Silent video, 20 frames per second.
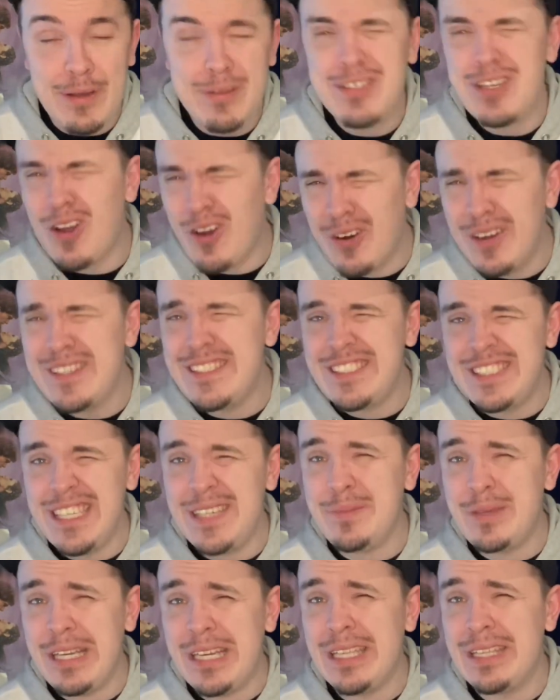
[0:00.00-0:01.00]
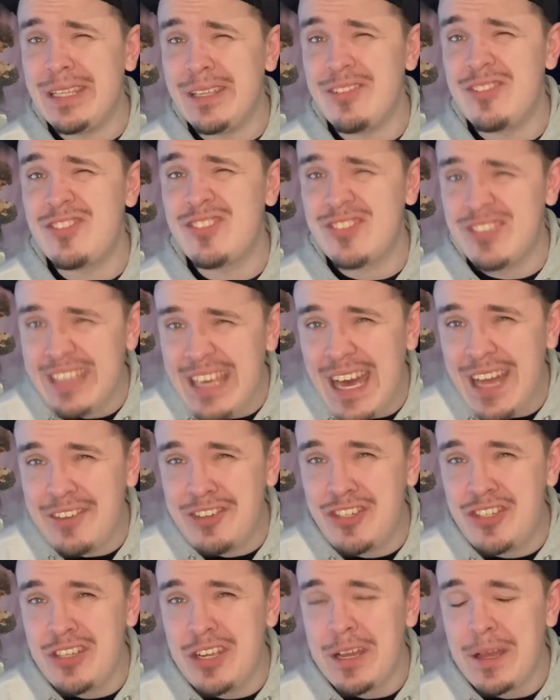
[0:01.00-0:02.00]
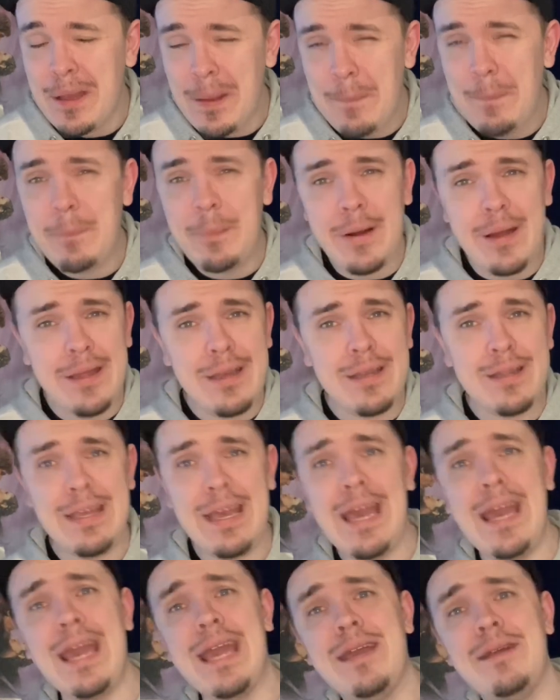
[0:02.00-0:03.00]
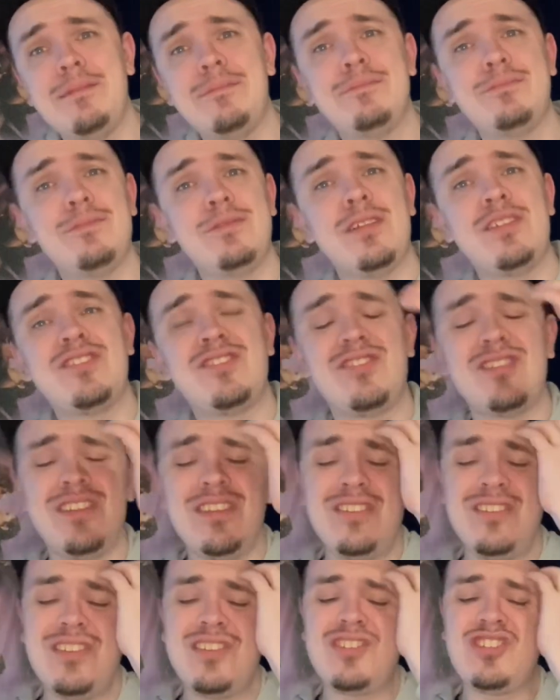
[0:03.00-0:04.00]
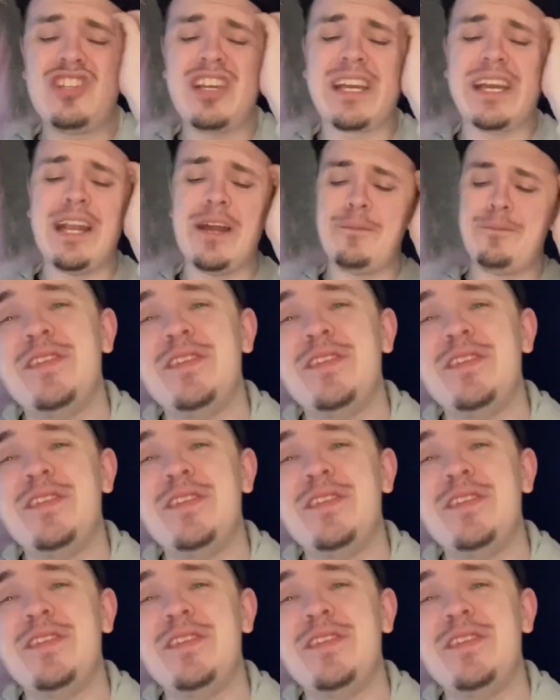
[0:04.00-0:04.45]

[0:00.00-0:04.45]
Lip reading: It's already seeming a little sketch, but hey, let's check it out.